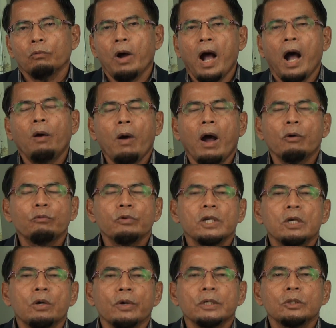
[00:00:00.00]
How are we
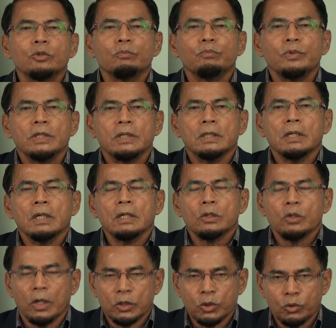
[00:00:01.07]
going to be
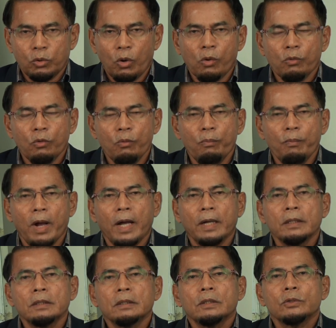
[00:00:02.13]
a strong ummah
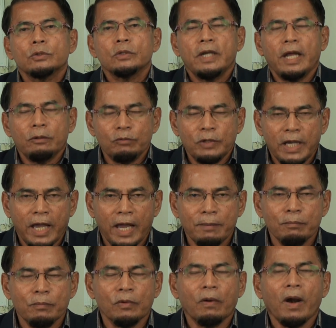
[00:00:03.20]
so that we can
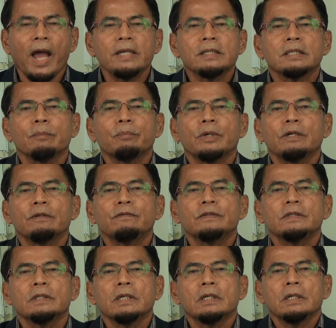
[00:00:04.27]
rise above
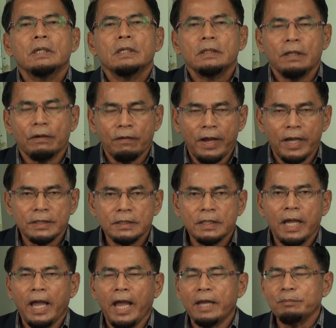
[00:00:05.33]
the rest
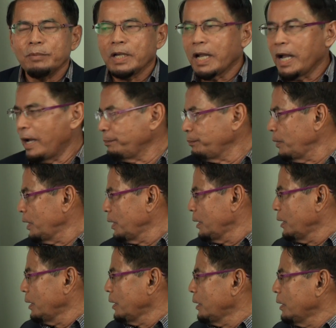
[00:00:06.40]
and become
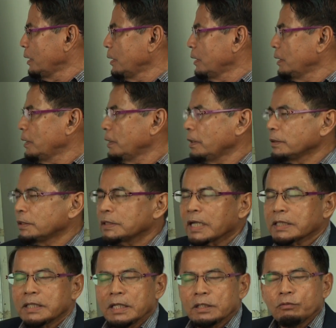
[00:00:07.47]

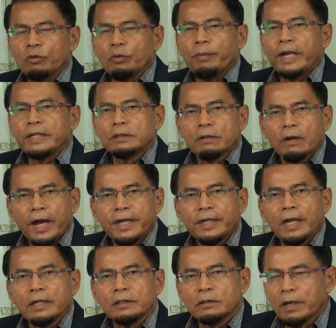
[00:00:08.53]
successful by trying
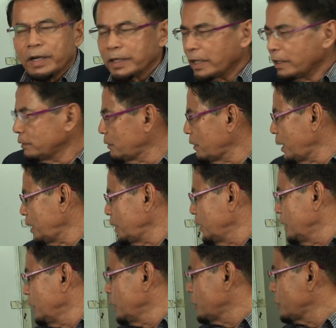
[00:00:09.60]
and trying and trying?
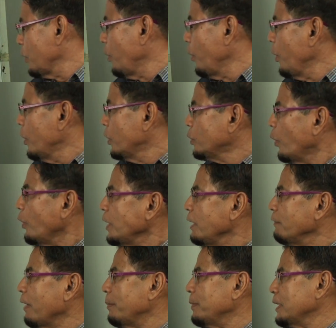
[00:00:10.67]
So don't
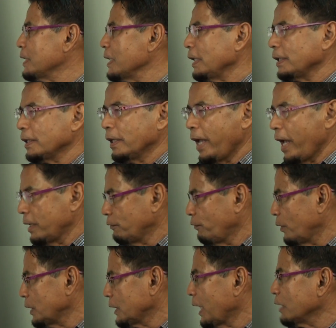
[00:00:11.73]
give up easily. And
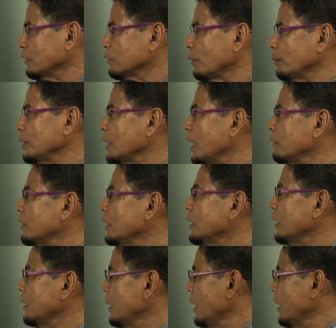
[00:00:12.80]
for the transforming
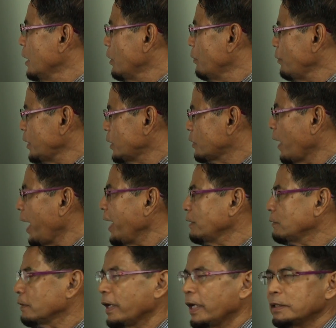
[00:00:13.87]
generation, we try
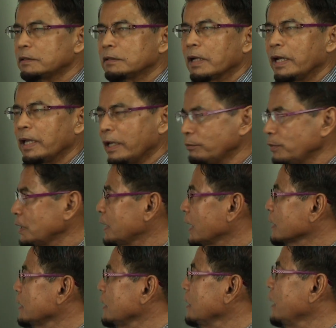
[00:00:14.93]
and try and try, and we
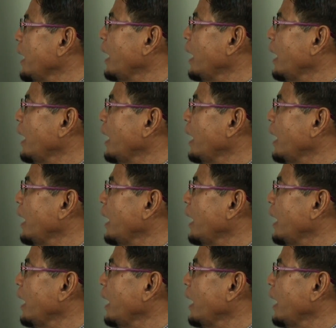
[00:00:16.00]
succeed.